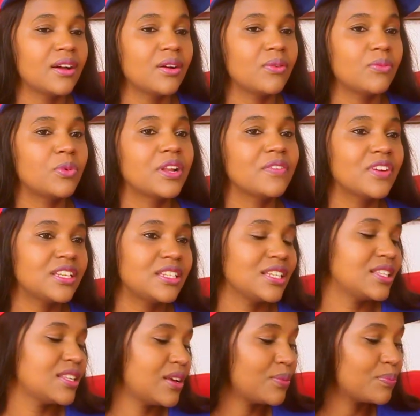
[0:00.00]
whatever it
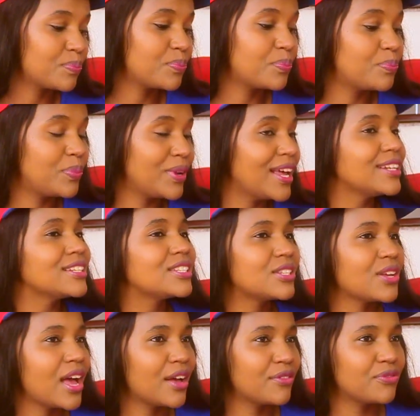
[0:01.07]
is I planned
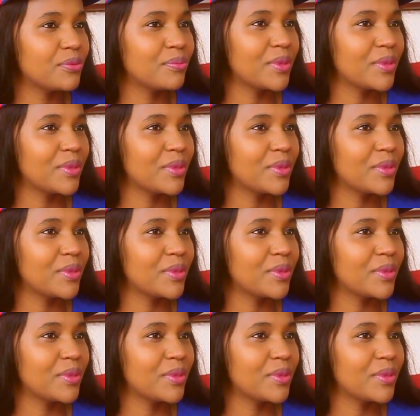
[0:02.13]
to have for